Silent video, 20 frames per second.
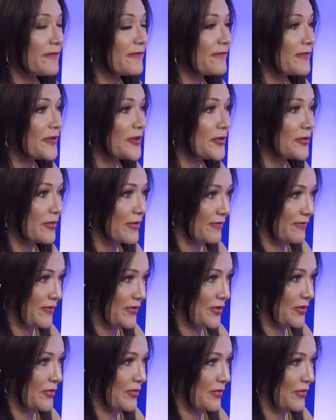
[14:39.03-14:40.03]
few of
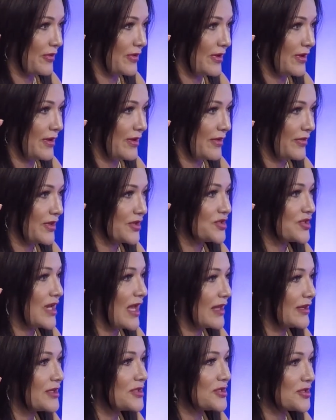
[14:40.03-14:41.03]
you, the
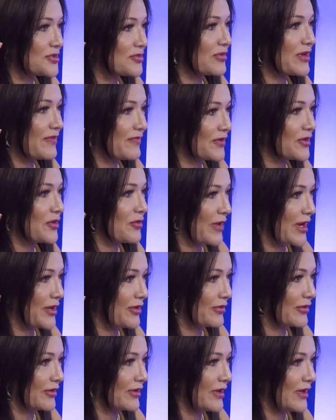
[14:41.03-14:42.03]
challenges are even
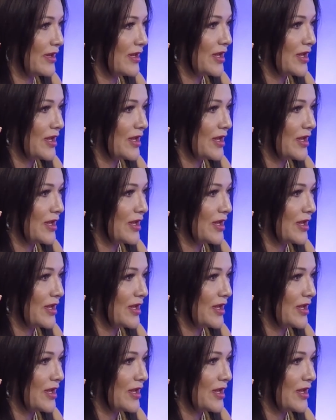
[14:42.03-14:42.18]
greater.